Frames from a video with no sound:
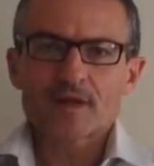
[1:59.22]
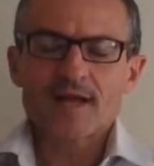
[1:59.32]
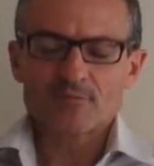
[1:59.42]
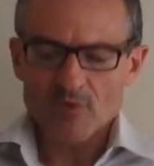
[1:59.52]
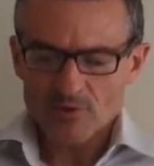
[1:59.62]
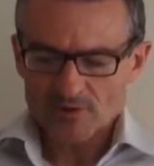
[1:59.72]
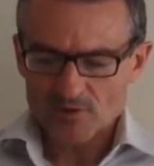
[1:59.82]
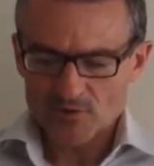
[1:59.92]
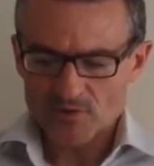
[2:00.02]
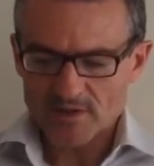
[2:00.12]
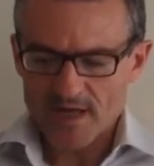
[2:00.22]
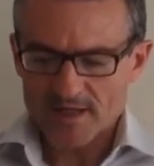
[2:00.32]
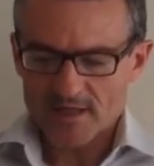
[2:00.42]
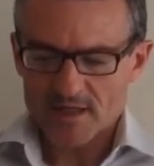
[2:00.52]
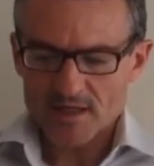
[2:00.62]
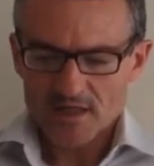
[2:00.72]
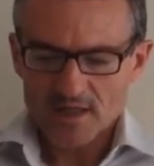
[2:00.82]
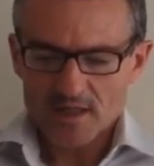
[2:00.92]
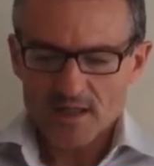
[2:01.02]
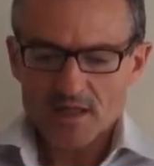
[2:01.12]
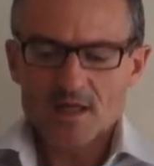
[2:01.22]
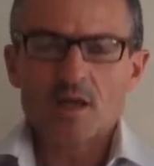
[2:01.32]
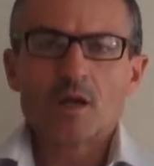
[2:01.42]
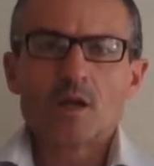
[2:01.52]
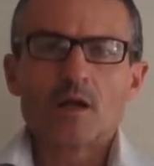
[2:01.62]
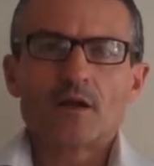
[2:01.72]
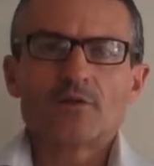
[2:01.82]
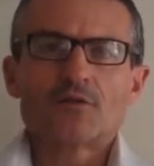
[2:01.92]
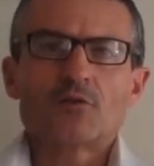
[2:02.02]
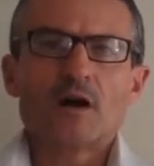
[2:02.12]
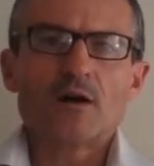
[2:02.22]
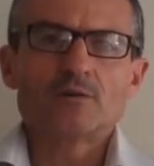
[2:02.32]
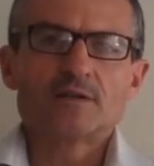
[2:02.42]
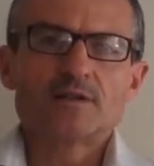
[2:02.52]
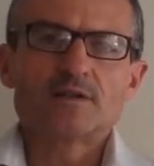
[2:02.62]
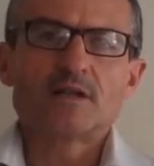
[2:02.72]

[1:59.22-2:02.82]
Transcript: And we want to do that throughout